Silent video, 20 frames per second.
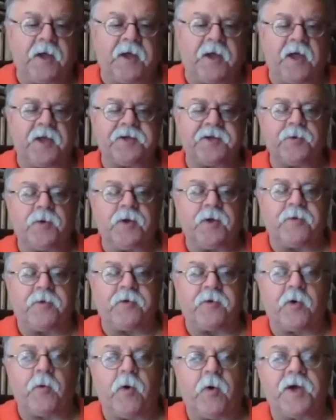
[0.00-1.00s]
uh, get to
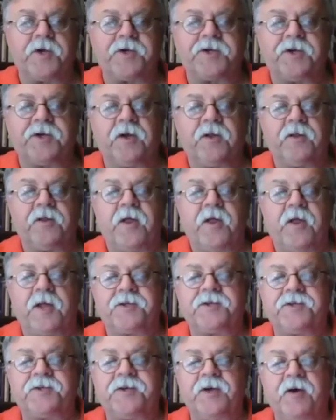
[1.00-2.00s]
another question
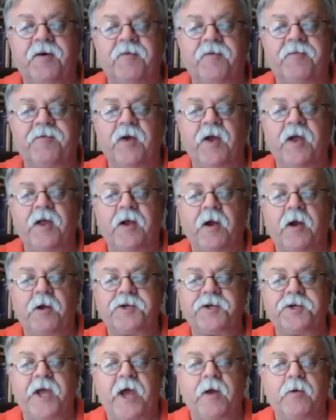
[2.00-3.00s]
that's uh, for in our
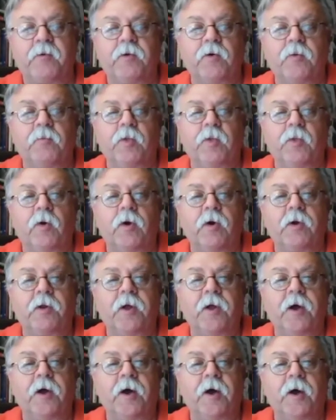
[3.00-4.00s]
chat room, Loren.
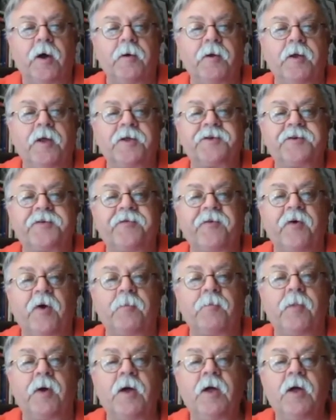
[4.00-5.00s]
Uh, it's
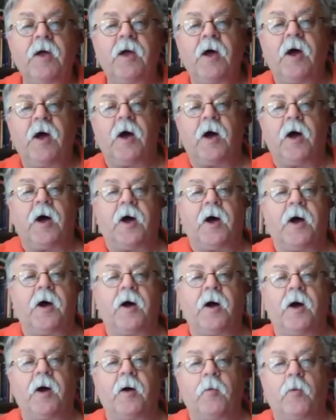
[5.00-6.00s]
from
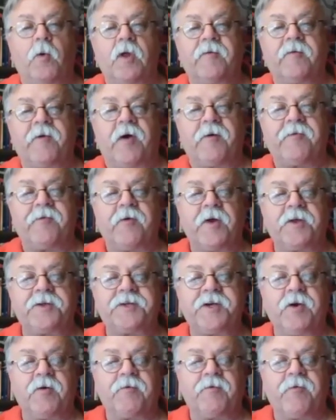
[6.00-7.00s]
uh, one of our
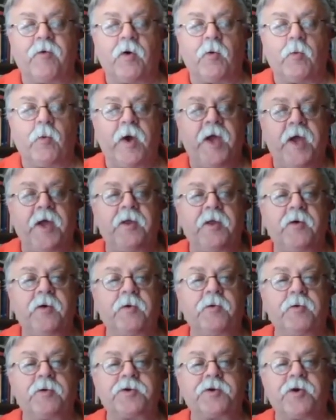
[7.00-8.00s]
friends here in Fort Wayne
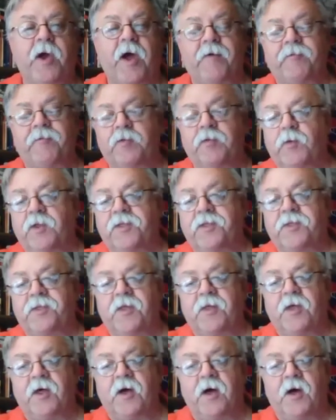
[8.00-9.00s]
who traveled with
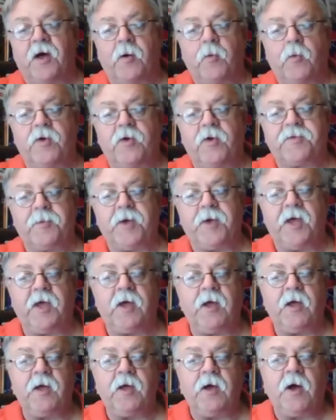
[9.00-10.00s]
uh, with
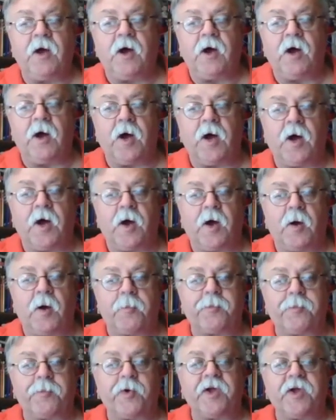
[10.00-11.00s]
me uh,
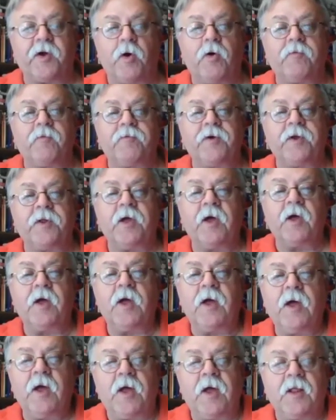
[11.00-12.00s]
pre-COVID.
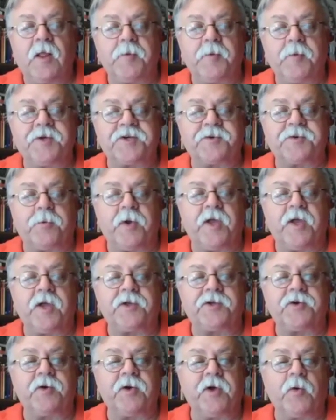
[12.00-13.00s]
Let me just read
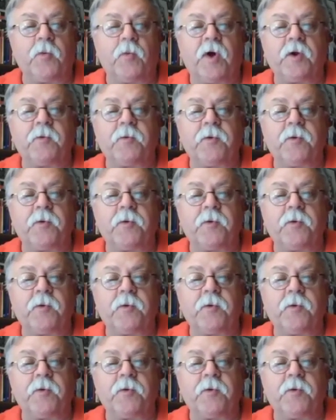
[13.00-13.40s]
it to you. One